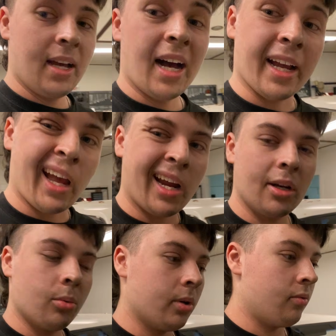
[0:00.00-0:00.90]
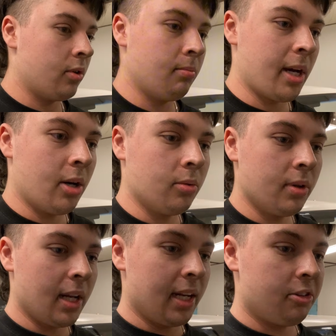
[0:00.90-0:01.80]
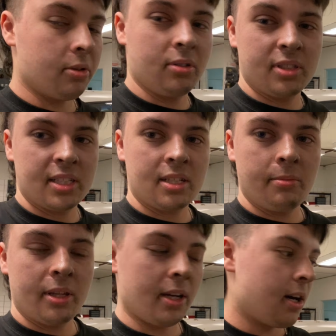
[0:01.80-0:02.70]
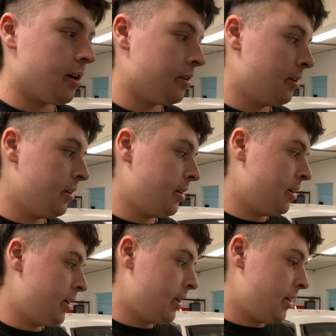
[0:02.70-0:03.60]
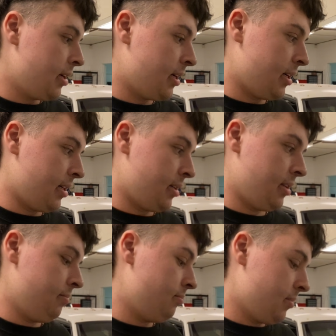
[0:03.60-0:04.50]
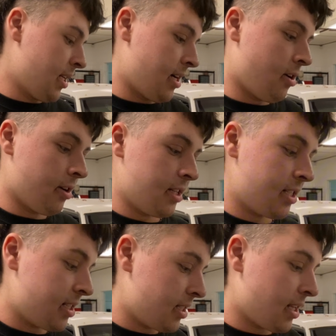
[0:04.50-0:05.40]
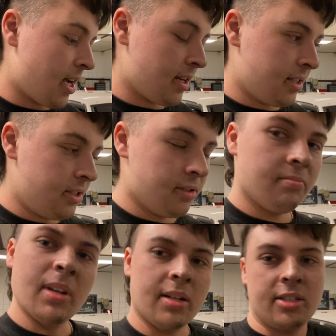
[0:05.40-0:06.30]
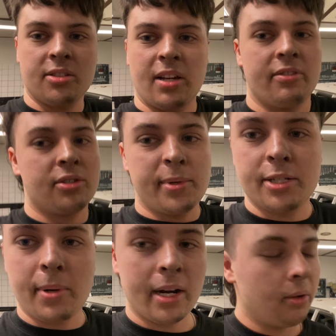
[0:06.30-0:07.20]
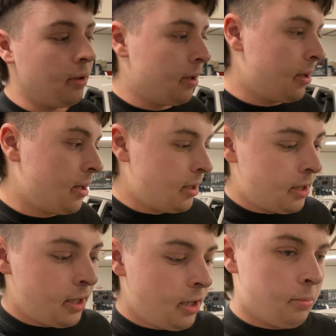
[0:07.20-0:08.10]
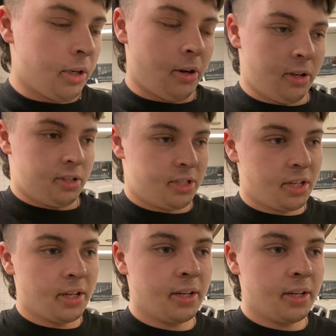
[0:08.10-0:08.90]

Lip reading: I kind of want to run my own electrical system in the car, and like harnesses and that, just have a switch panel, because